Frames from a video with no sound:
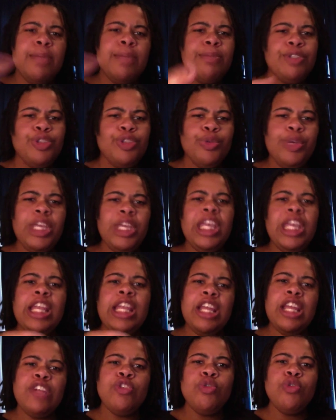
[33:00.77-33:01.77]
between
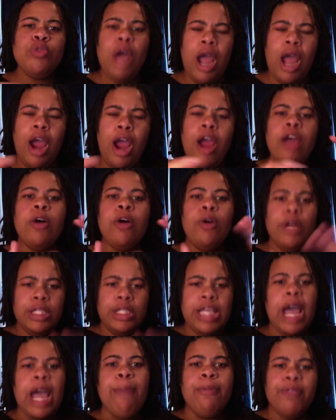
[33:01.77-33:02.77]
and that you are
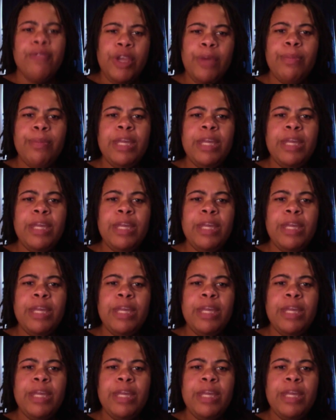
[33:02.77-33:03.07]
on top of your